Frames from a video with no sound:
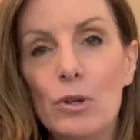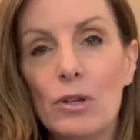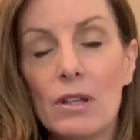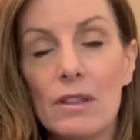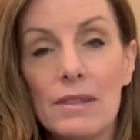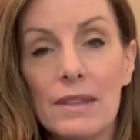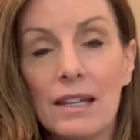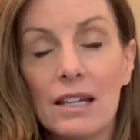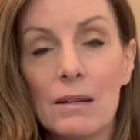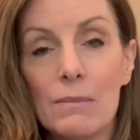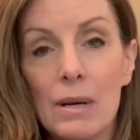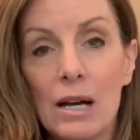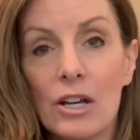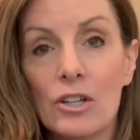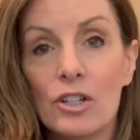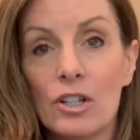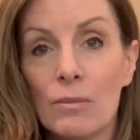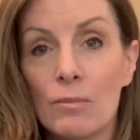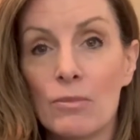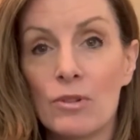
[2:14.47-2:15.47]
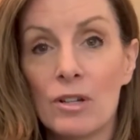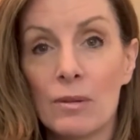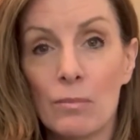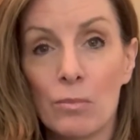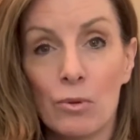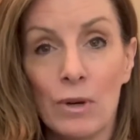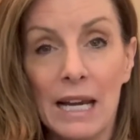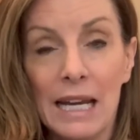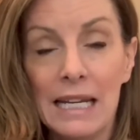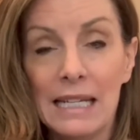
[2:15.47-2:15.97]
you can think about your
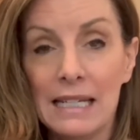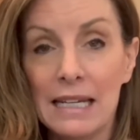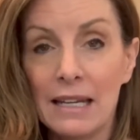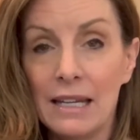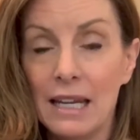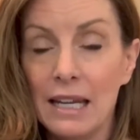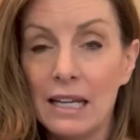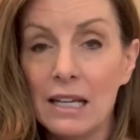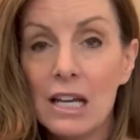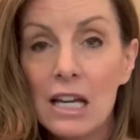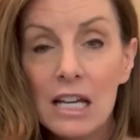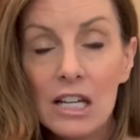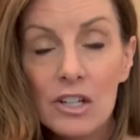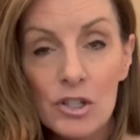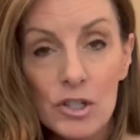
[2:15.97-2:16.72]
brain getting,